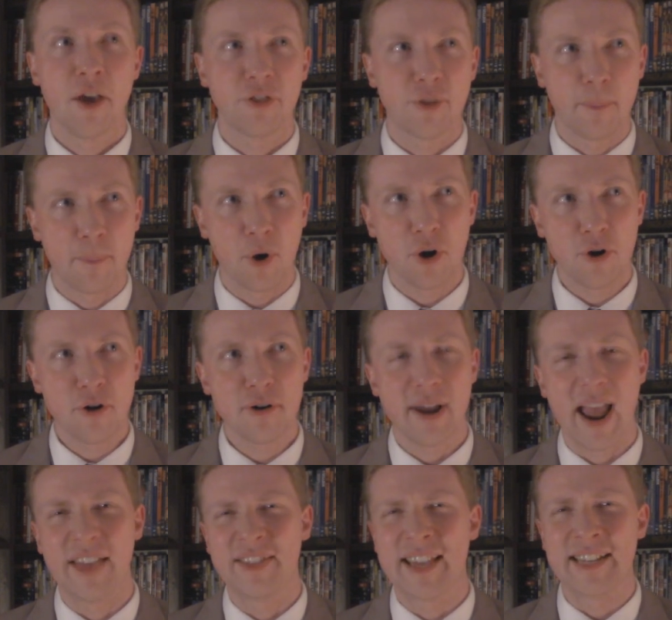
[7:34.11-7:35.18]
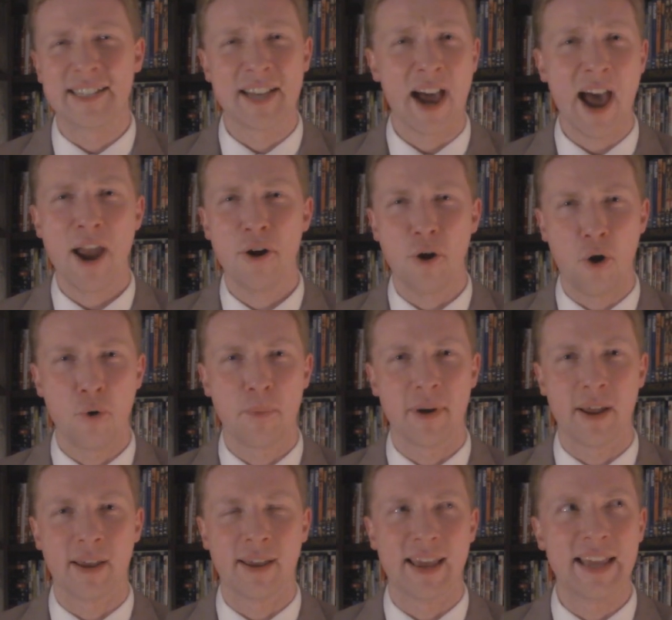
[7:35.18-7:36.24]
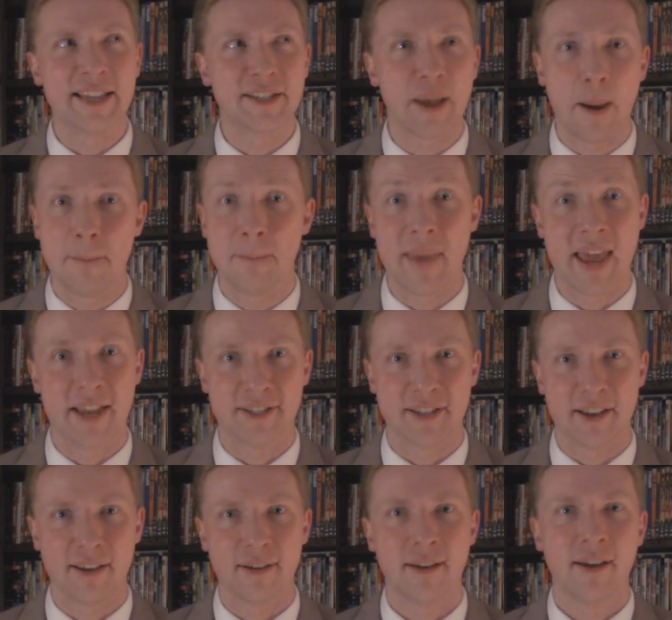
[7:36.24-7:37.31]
The murder and the entire opening is amazing.